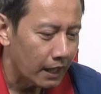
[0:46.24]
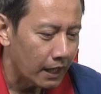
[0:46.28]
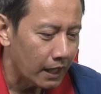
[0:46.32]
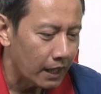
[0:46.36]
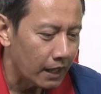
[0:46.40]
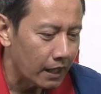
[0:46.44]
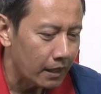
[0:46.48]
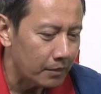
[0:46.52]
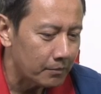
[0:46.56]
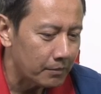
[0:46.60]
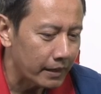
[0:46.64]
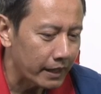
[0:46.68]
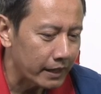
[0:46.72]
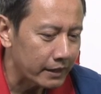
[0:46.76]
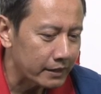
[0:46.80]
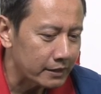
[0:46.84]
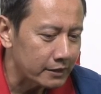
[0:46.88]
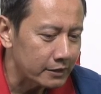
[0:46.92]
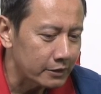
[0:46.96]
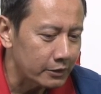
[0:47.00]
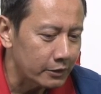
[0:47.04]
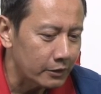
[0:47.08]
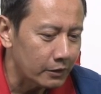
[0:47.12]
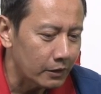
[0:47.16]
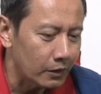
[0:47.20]
But
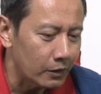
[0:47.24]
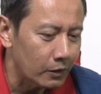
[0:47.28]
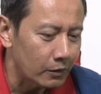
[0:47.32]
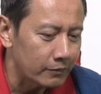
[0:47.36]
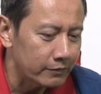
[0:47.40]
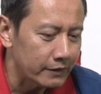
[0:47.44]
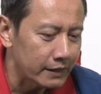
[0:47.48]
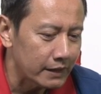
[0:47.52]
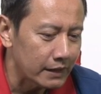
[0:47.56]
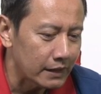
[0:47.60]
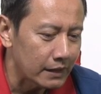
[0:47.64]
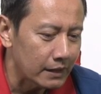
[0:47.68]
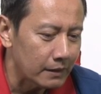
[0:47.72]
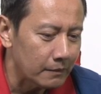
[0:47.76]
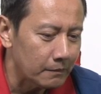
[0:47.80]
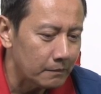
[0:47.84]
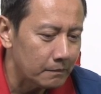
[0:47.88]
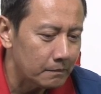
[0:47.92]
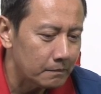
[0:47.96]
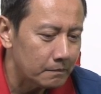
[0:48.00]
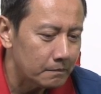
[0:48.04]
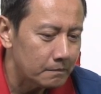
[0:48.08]
you know, over